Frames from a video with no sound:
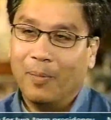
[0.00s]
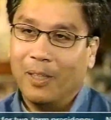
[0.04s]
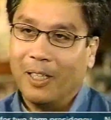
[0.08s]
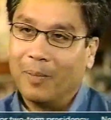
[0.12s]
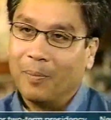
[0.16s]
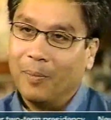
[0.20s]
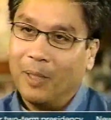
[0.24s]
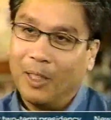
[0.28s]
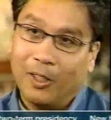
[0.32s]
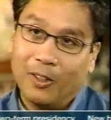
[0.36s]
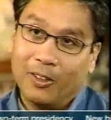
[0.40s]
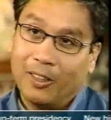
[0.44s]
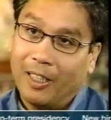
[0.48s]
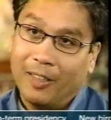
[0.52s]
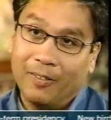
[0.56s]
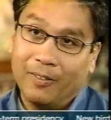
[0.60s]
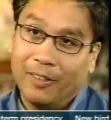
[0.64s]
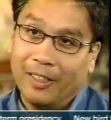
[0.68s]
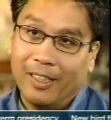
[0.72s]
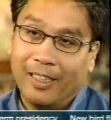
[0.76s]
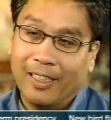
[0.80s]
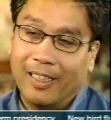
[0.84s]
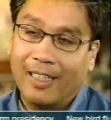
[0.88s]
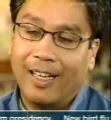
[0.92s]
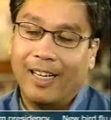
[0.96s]
on the
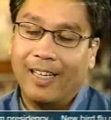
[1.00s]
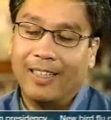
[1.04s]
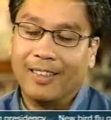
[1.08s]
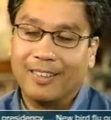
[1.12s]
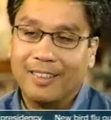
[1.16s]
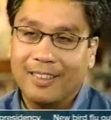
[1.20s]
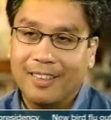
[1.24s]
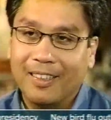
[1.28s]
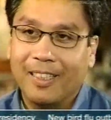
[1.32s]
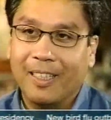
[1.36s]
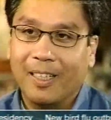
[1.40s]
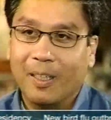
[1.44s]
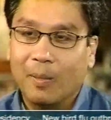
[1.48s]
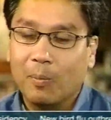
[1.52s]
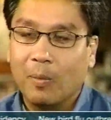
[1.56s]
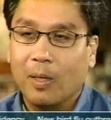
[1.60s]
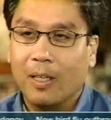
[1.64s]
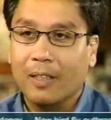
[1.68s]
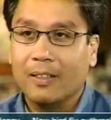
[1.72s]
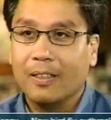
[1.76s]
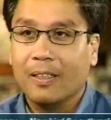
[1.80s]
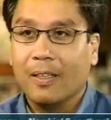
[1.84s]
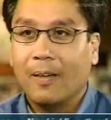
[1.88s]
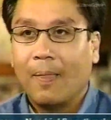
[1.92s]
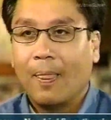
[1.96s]
public because I really
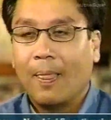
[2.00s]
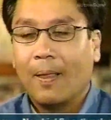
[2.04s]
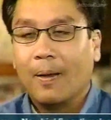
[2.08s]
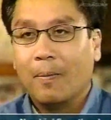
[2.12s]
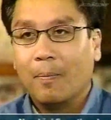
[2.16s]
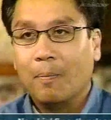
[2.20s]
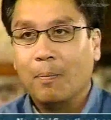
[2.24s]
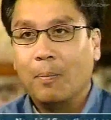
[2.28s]
can't sing.